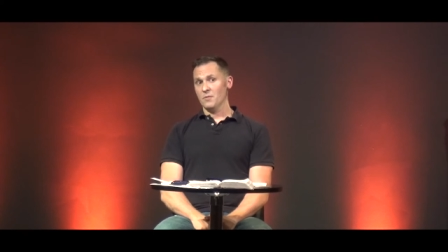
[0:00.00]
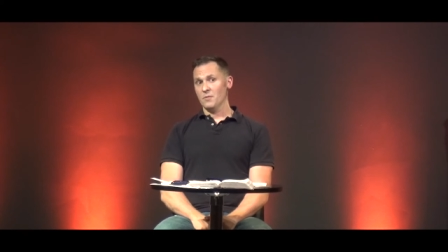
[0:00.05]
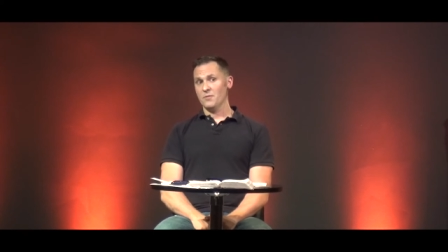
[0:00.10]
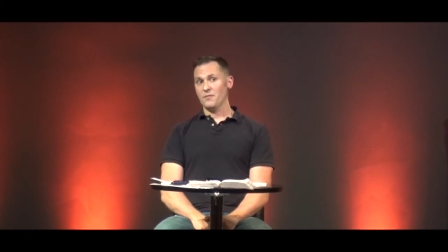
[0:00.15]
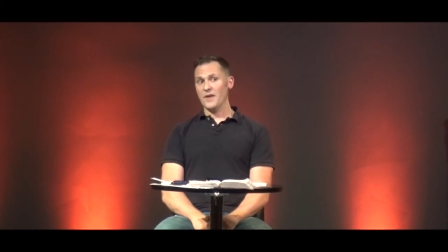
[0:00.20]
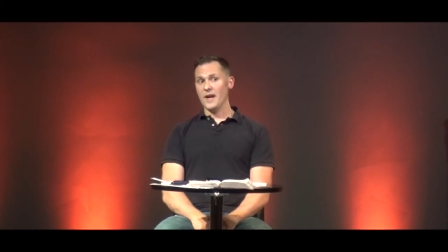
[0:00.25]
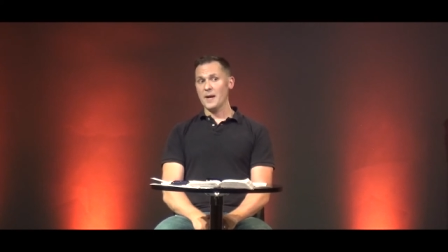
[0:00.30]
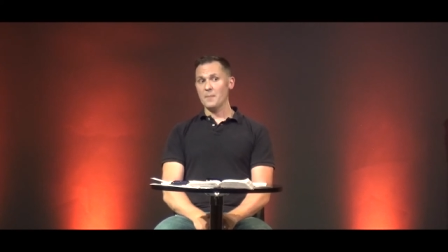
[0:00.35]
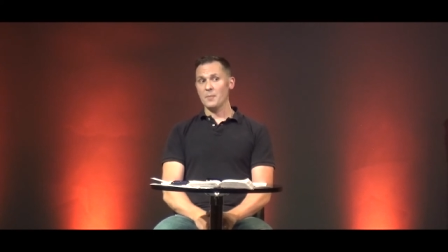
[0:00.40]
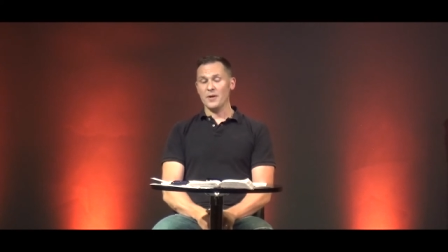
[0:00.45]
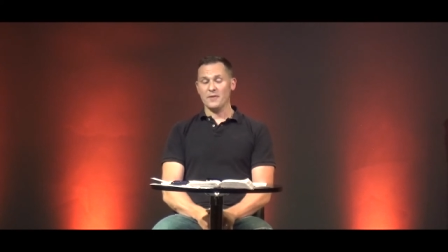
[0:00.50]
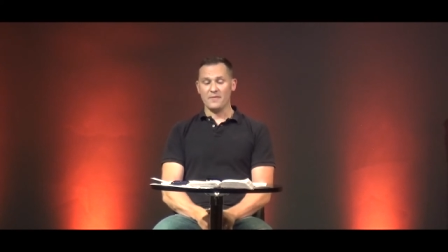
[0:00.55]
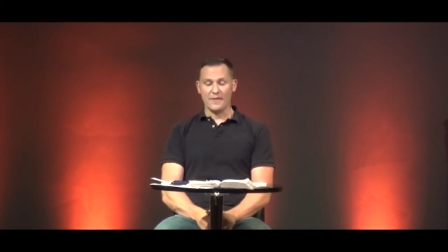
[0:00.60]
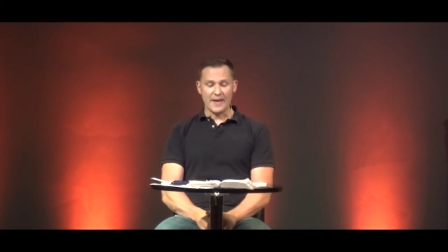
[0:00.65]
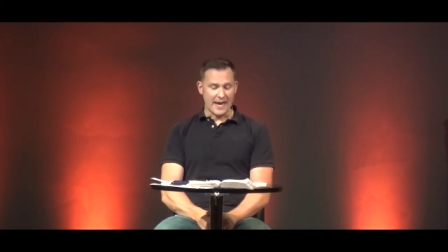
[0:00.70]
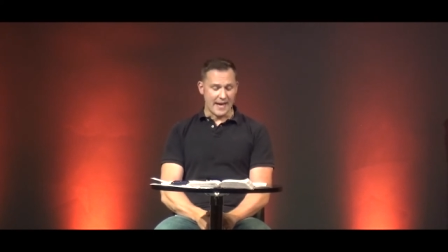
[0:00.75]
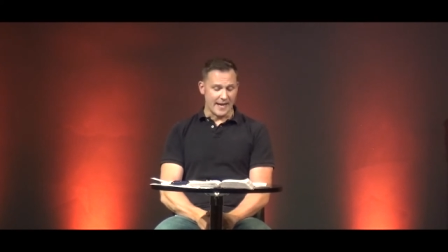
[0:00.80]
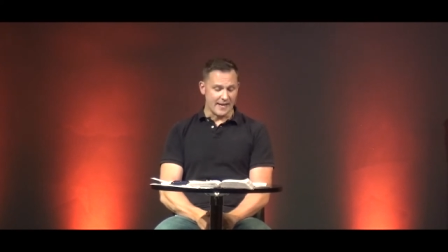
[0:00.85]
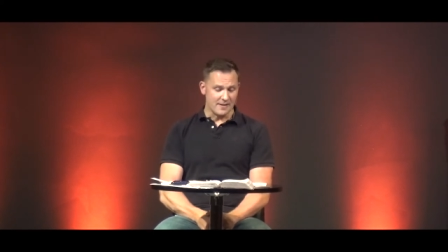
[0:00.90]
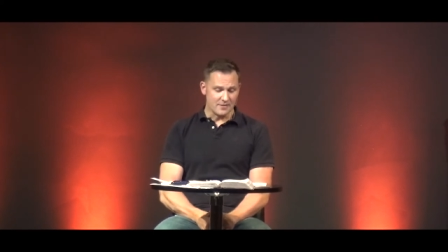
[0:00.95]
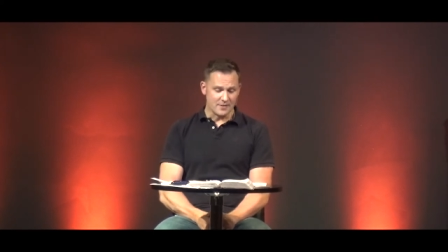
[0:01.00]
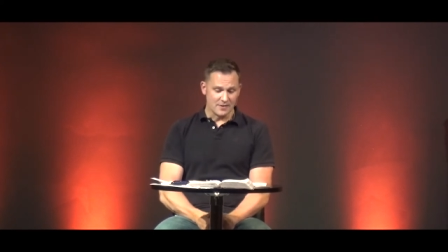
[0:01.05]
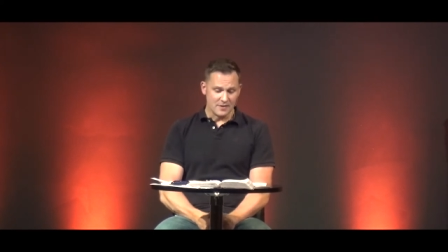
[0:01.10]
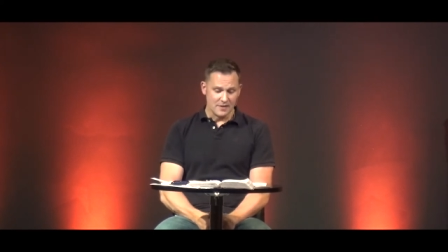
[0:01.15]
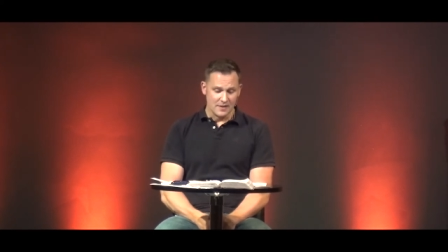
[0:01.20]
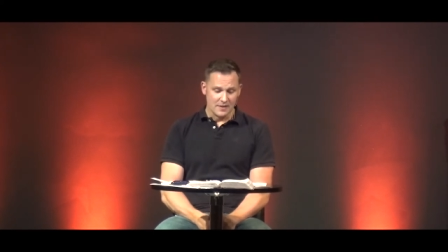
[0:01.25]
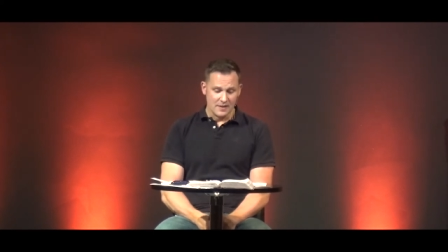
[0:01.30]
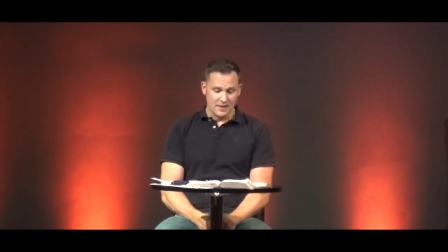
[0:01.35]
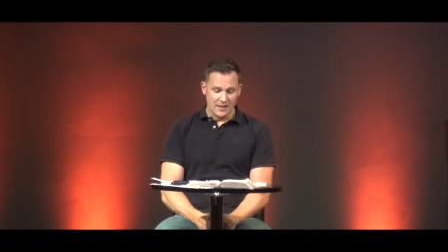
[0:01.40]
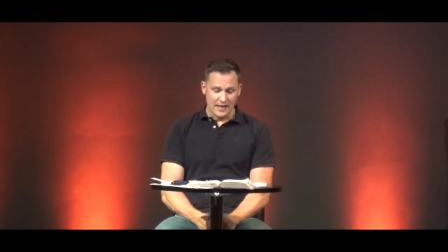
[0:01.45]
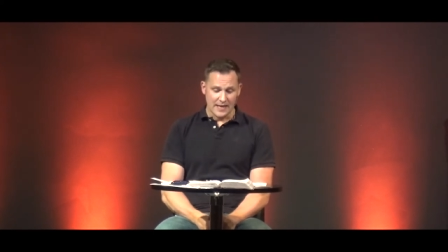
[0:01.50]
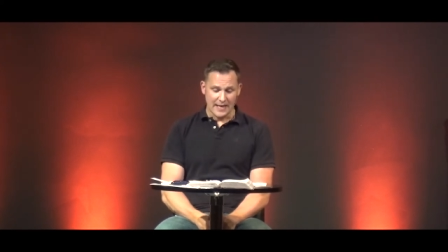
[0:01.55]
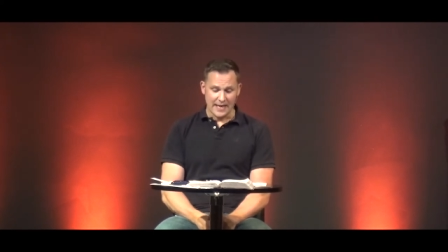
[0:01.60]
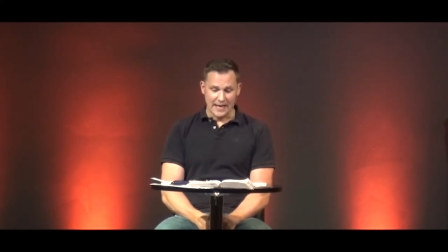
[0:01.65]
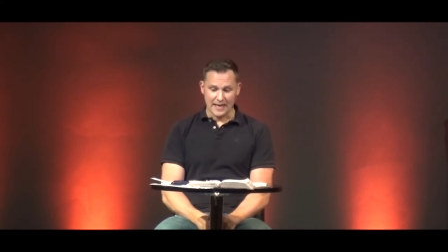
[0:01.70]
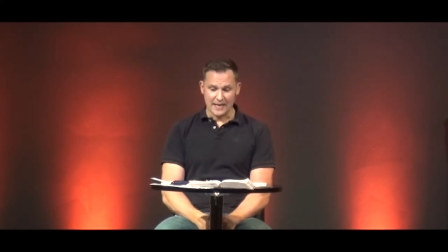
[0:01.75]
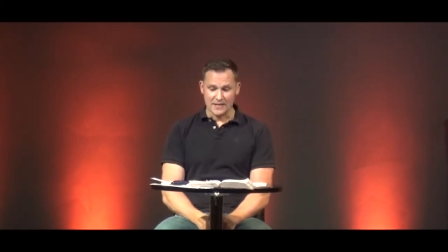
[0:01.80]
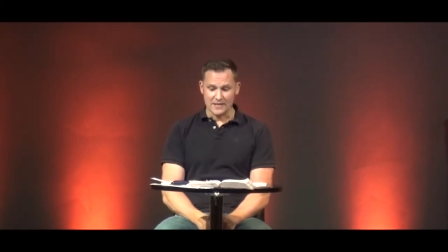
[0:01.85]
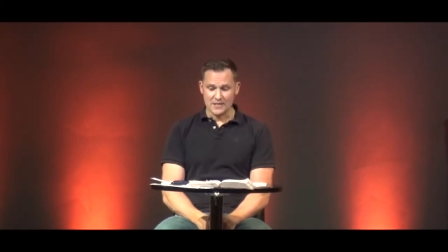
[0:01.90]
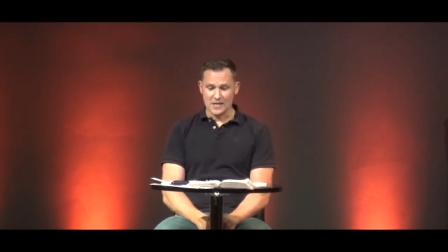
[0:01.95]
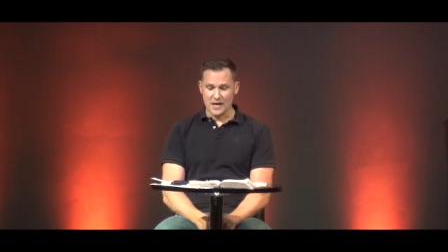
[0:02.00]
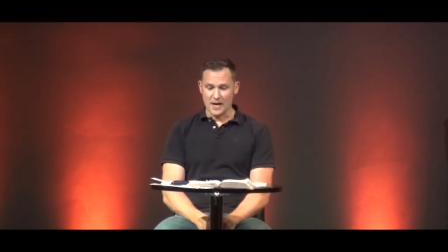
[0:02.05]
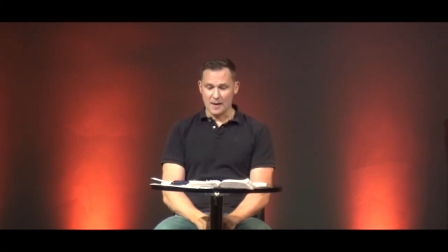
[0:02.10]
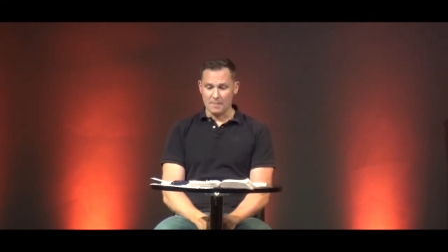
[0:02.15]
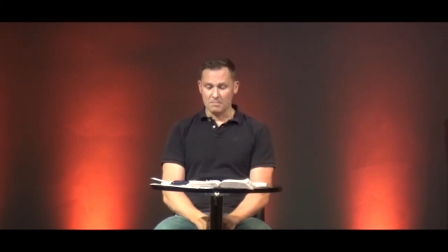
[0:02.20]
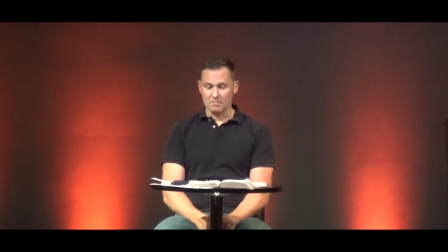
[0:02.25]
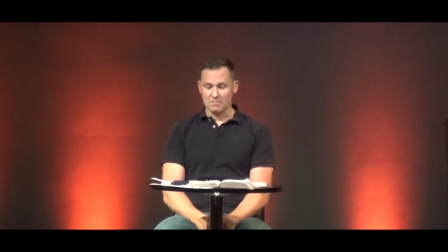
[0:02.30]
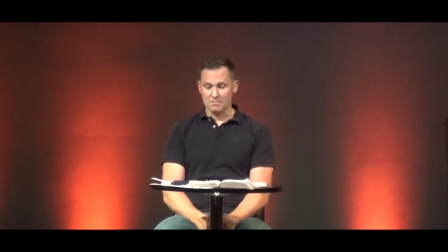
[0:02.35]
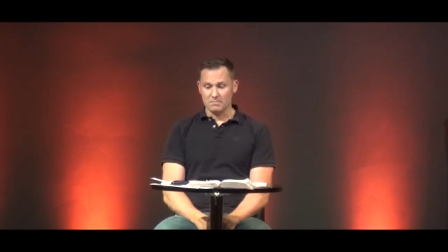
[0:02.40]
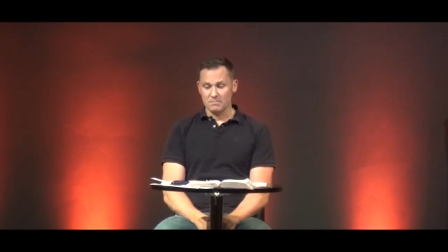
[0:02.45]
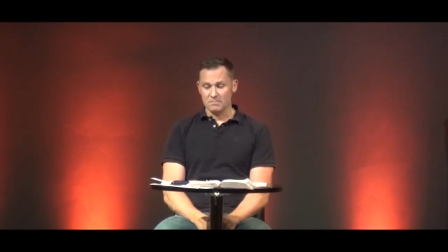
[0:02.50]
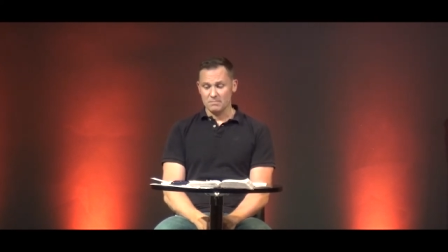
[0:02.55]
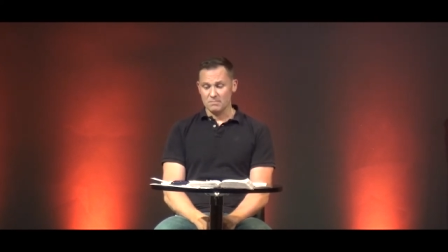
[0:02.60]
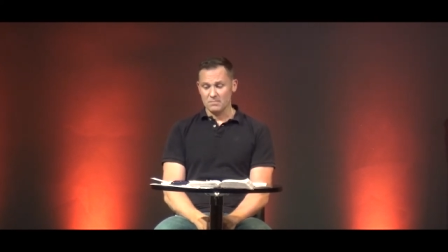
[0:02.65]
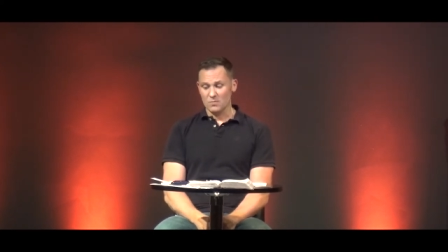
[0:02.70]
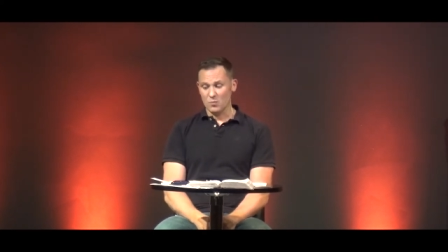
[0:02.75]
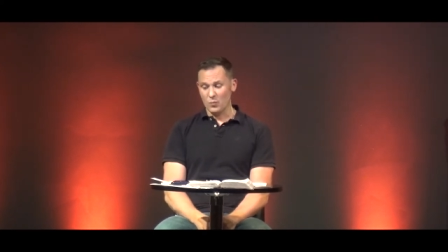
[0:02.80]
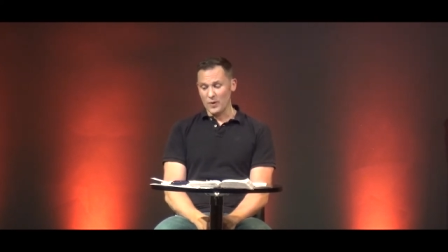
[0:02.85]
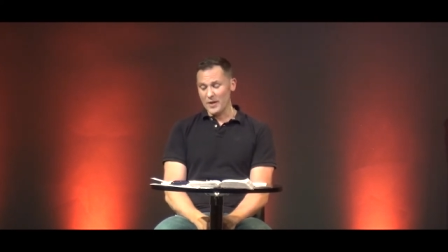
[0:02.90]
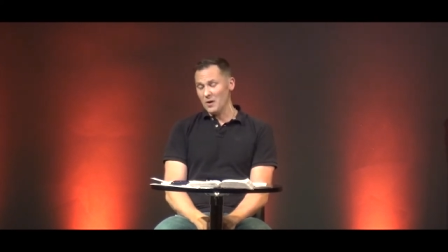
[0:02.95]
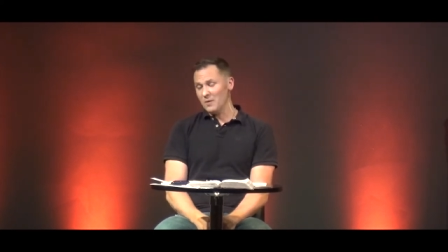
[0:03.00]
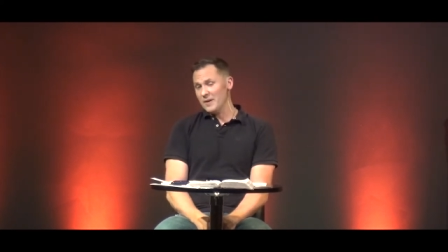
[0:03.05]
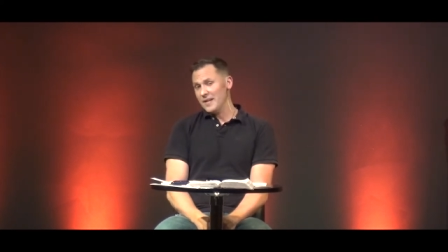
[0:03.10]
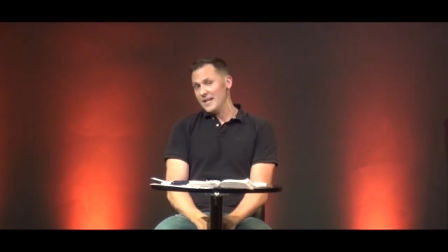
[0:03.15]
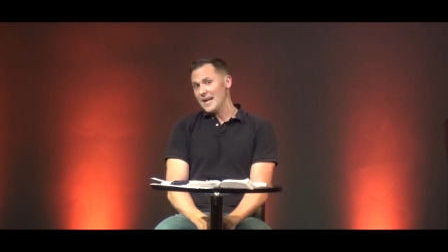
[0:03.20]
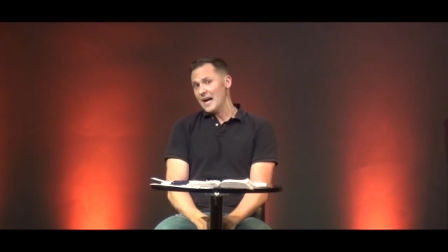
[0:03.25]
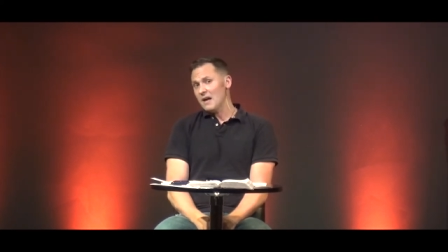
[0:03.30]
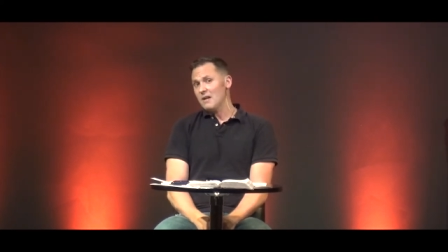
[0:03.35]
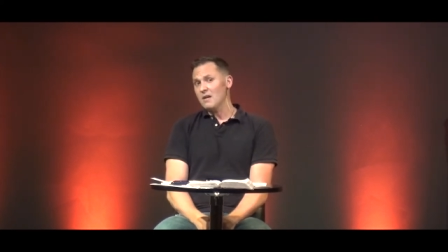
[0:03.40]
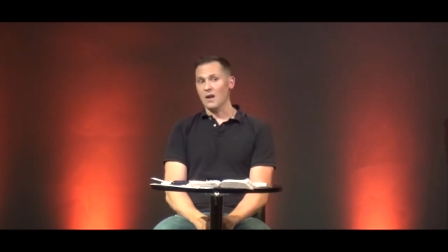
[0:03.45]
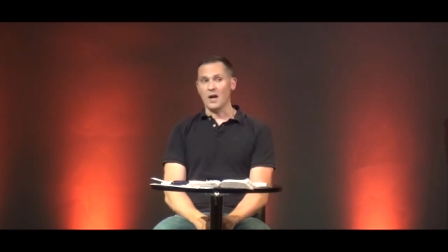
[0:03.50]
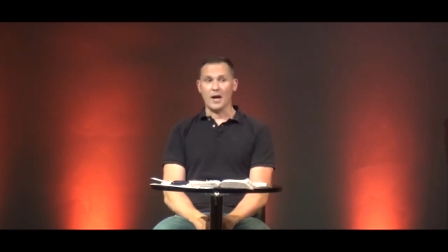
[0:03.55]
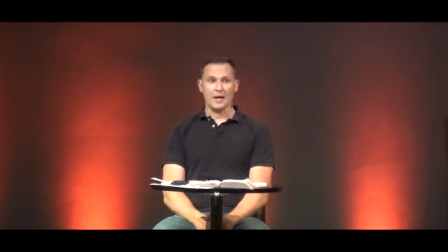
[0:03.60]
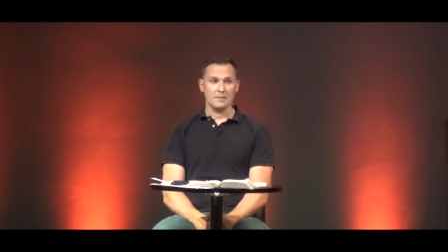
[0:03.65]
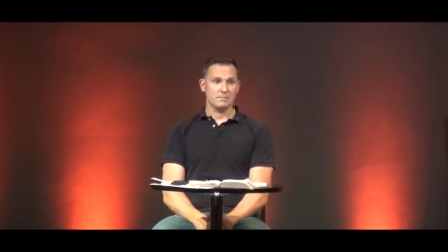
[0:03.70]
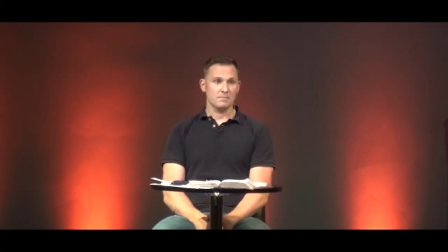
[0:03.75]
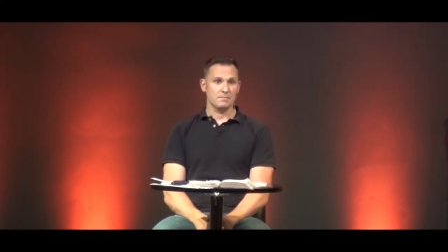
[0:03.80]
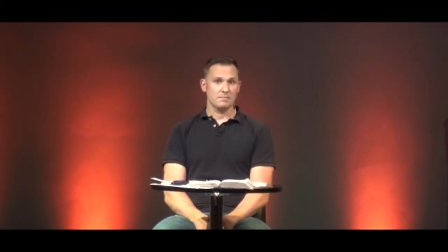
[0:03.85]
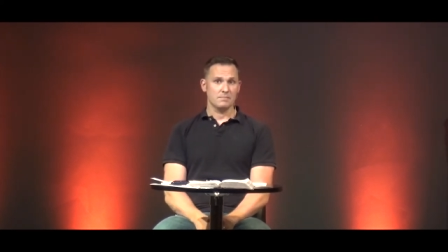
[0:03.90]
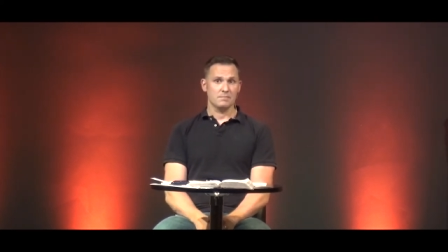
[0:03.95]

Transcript: A family of eight, and um, we don't eat out a lot.